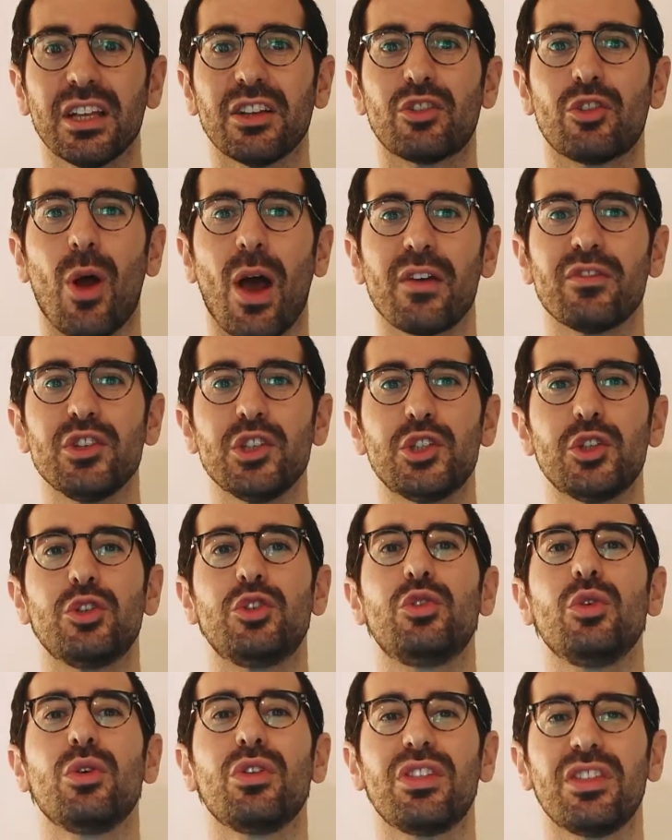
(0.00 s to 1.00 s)
drives you to
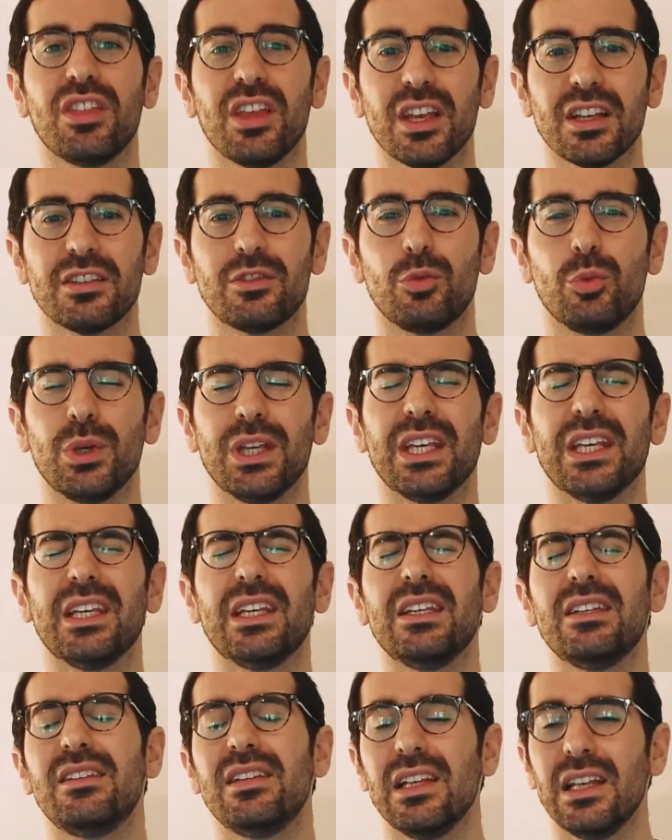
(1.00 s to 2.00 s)
do things we
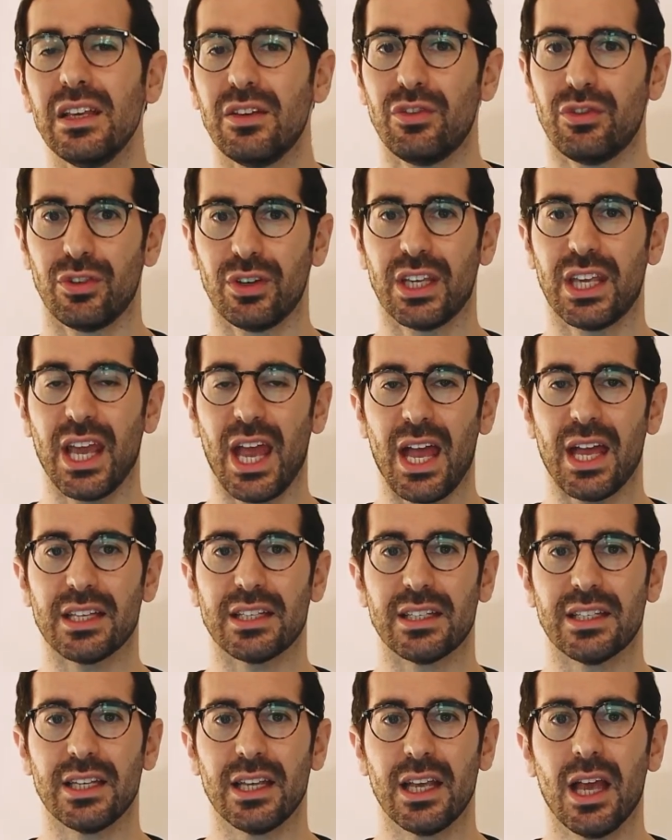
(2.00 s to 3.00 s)
easily
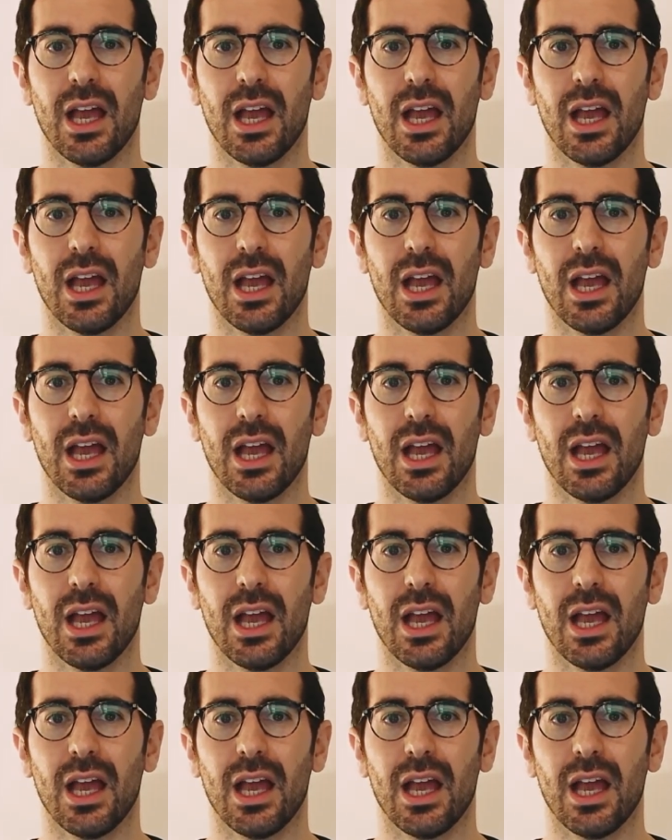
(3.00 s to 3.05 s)
forget